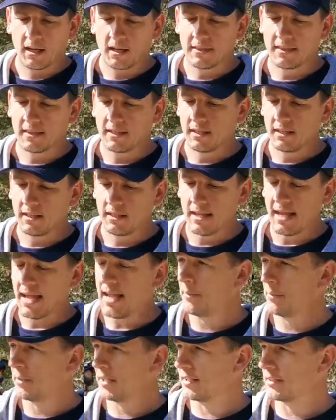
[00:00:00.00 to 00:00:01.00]
The
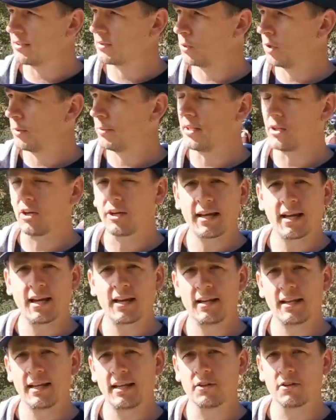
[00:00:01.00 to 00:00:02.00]
ambulance will be
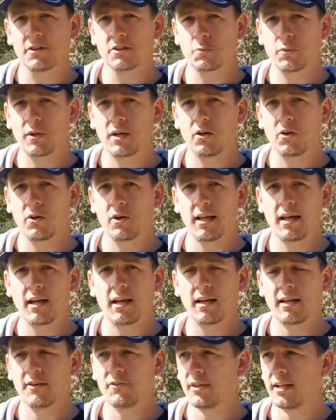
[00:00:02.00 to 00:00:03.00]
located here as well.
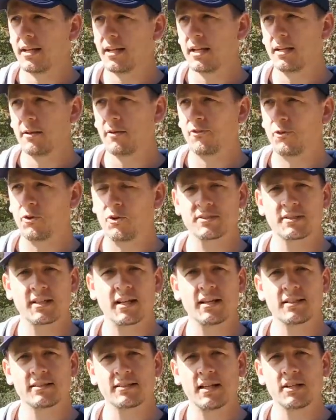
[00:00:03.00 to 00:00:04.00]
If you need any first
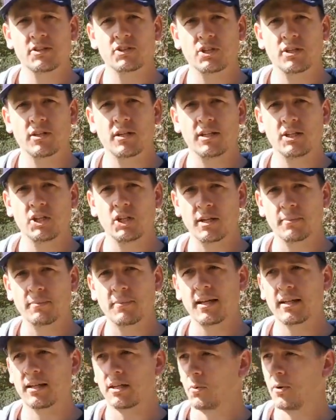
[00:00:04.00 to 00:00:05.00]
aid attention and you can
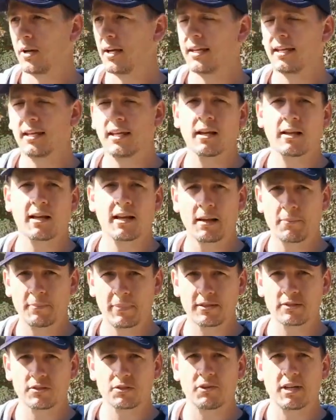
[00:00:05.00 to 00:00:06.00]
make your way here, come
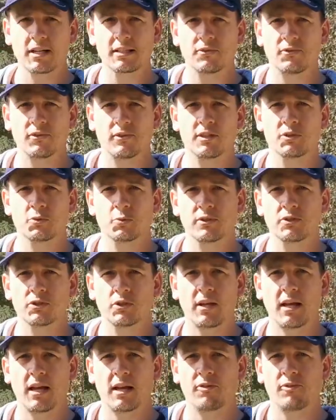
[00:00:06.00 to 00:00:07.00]
back to the race village. We
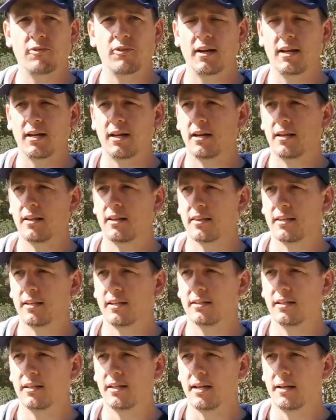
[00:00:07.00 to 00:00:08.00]
do have
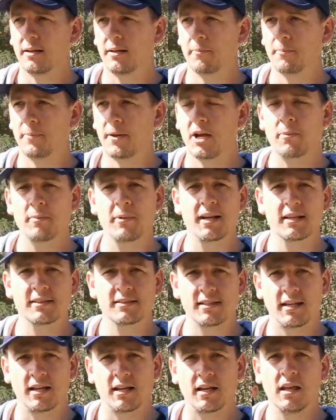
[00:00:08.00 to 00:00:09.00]
the paramedics
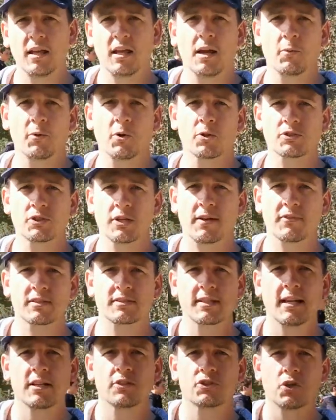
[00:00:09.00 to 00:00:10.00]
here. We also have the
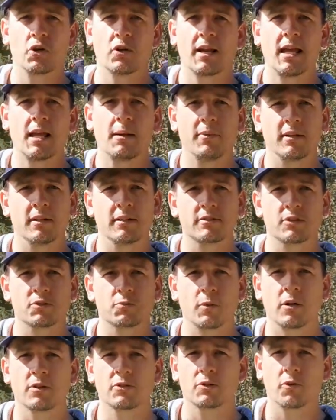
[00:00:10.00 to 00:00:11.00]
St. John ambulance
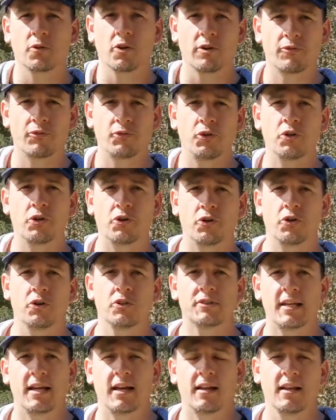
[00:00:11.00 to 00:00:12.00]
as well. So we've got a few
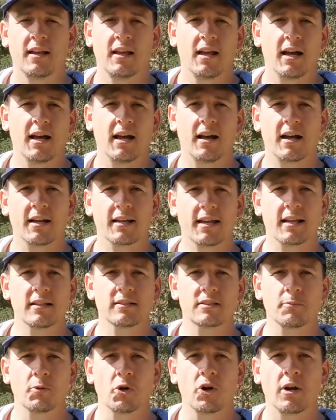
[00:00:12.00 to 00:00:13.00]
crews out again
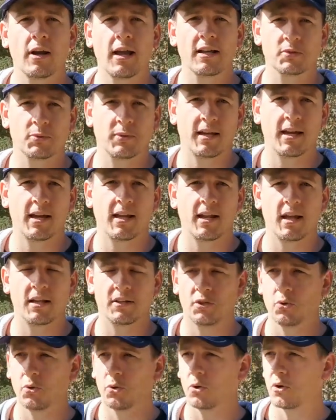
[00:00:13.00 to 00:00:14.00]
tomorrow, as we had
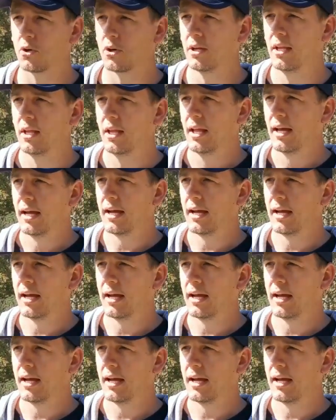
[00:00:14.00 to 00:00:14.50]
at York.